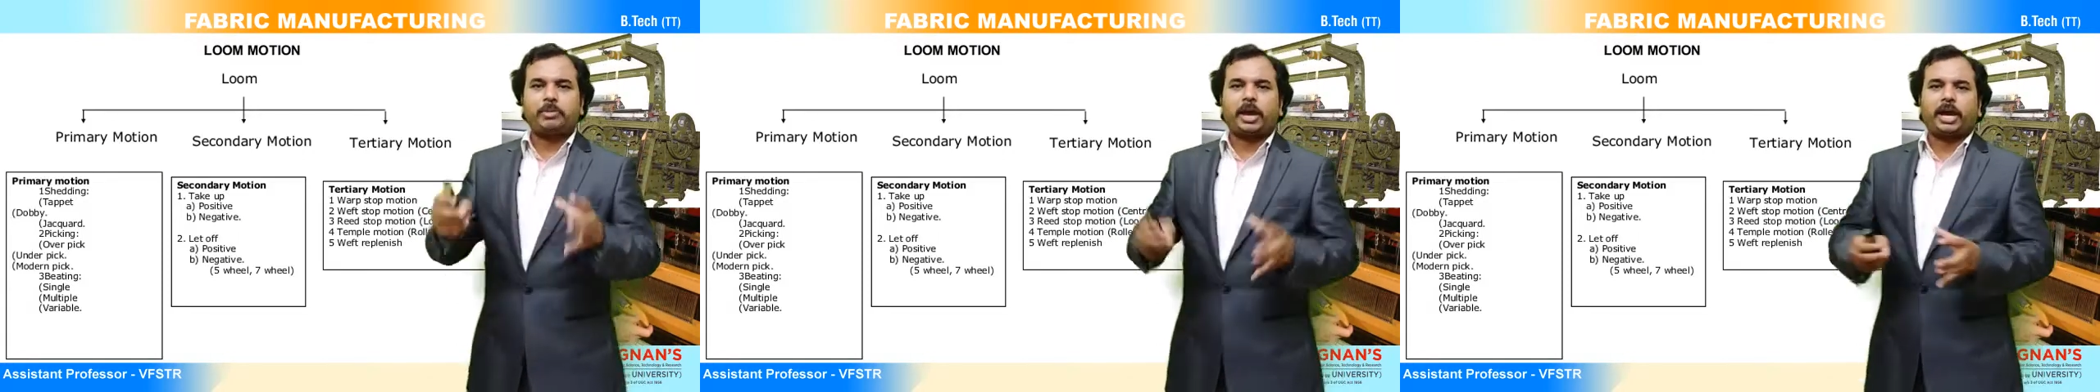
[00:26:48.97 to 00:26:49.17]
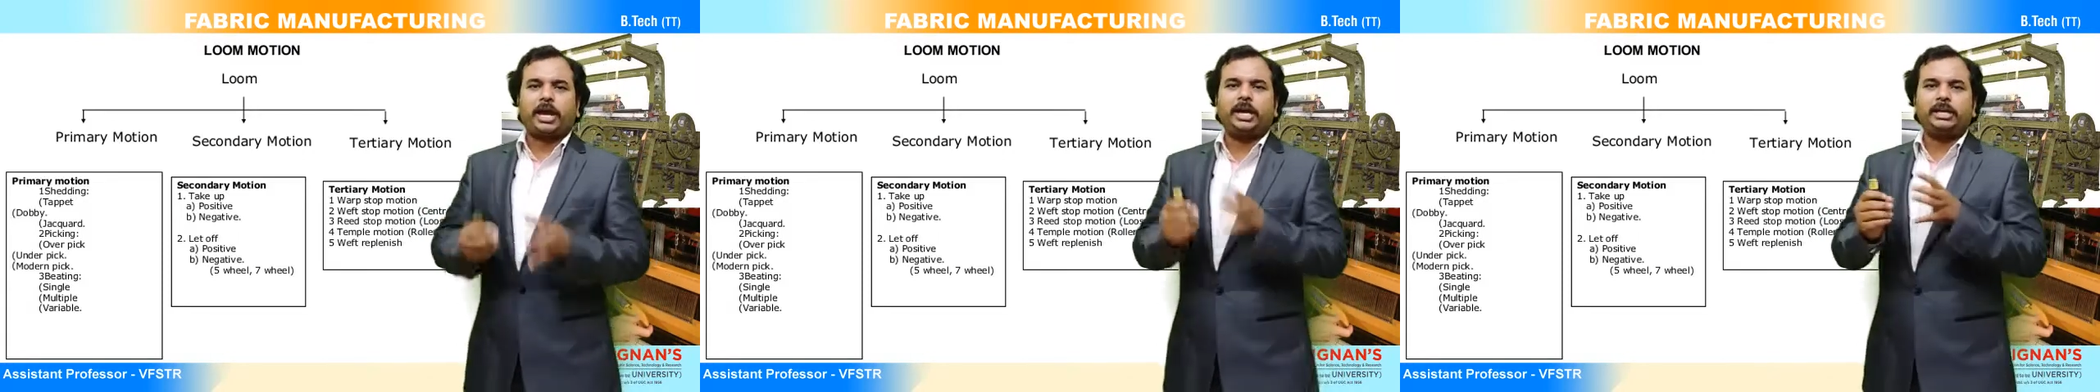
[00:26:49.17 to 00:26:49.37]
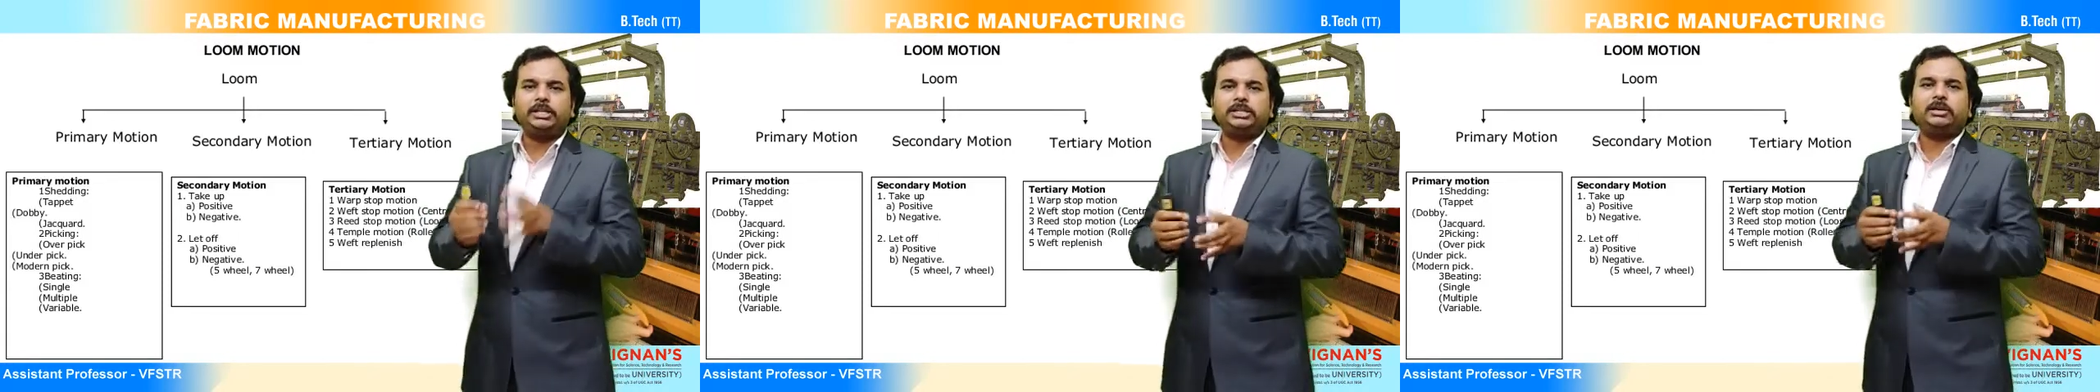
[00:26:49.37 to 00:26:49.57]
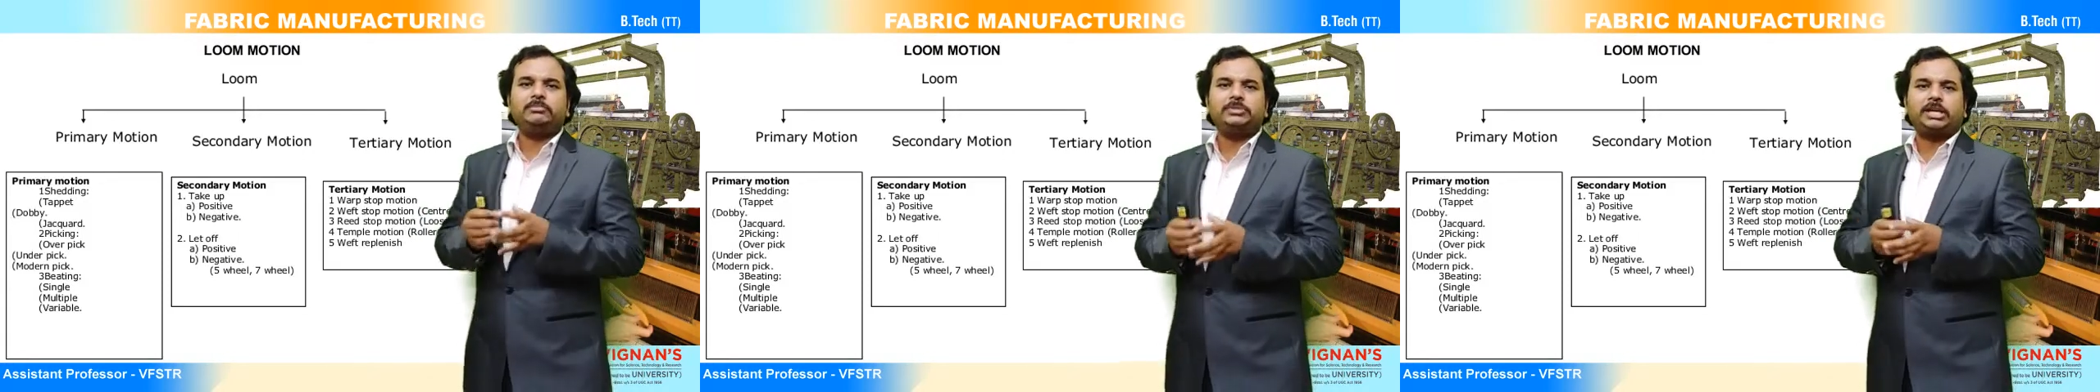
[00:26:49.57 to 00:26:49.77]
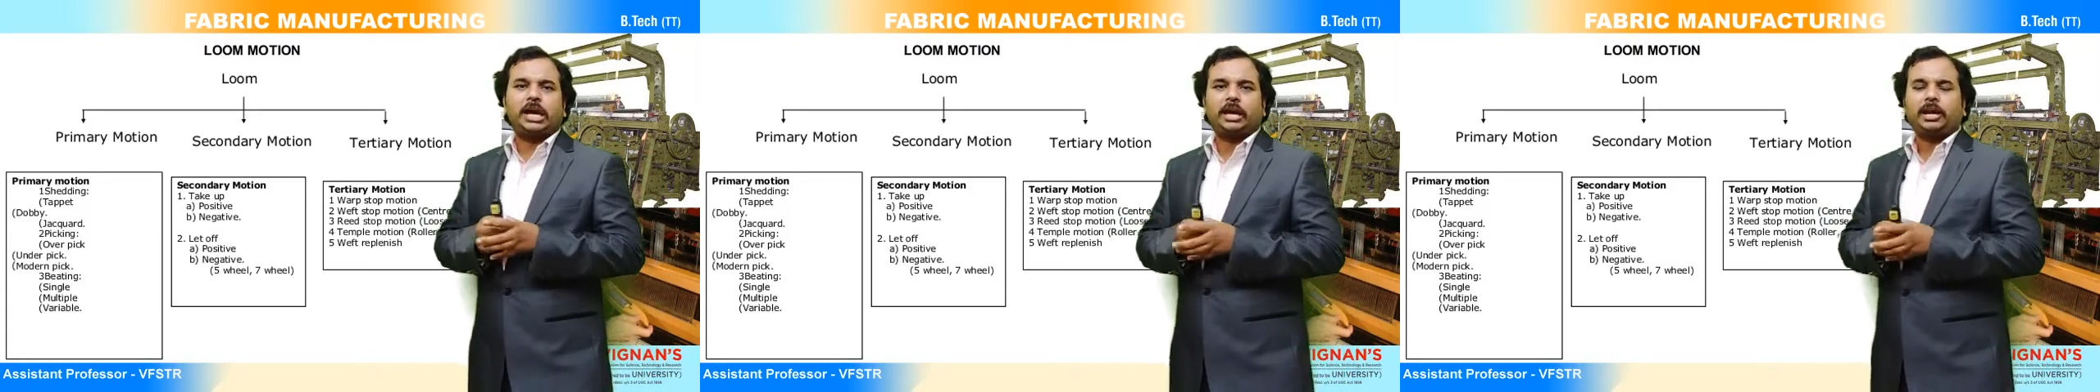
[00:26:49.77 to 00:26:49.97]

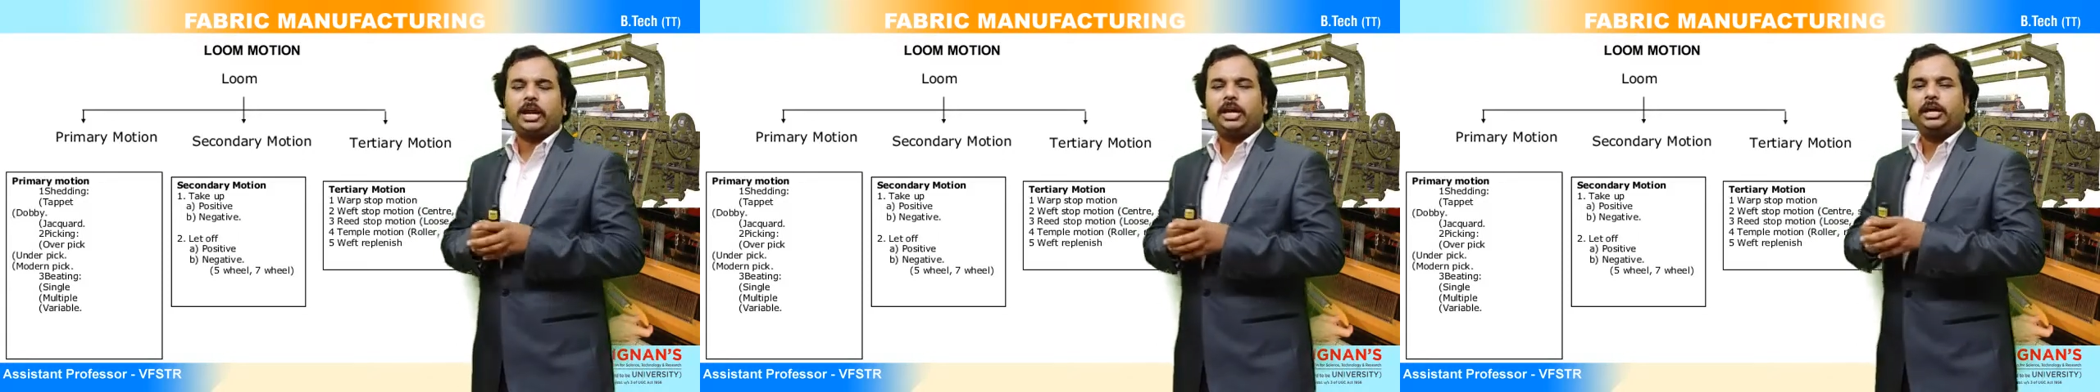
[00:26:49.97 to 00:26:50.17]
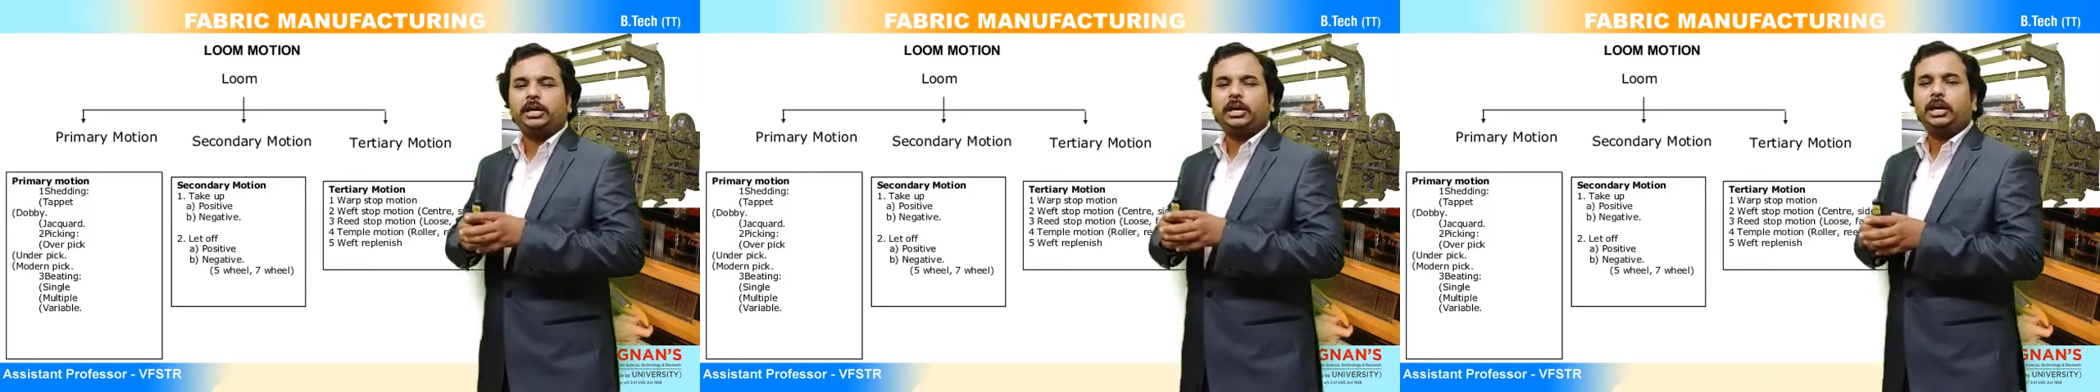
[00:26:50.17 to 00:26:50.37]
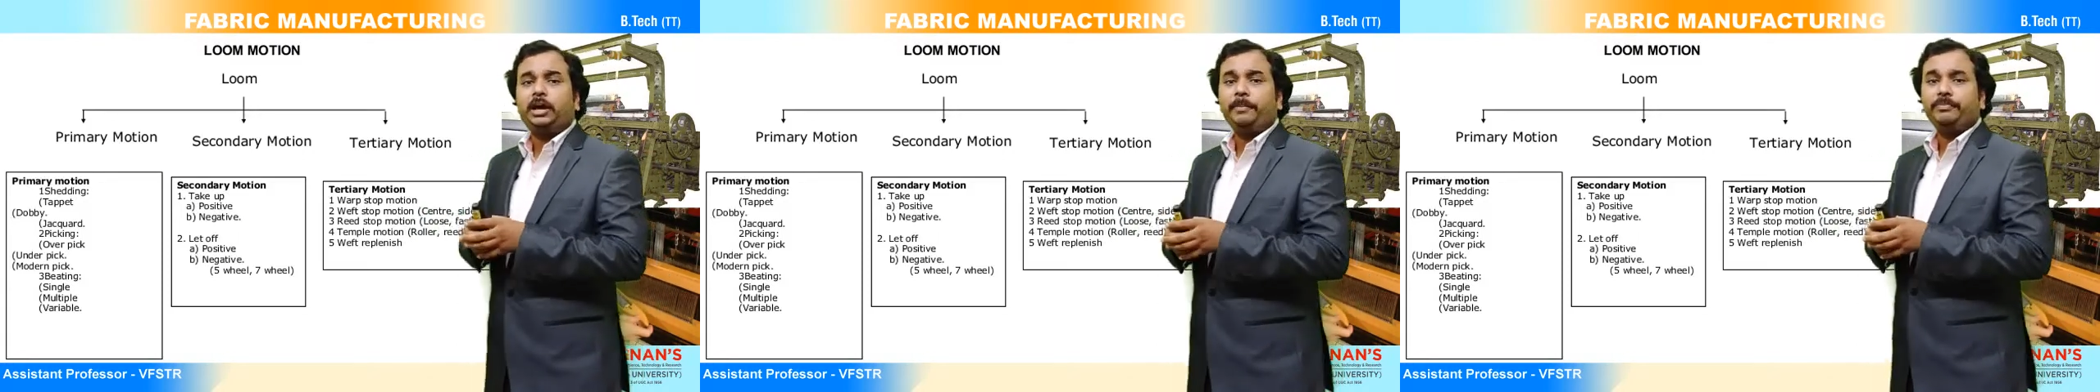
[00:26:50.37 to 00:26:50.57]
mechanisms are, like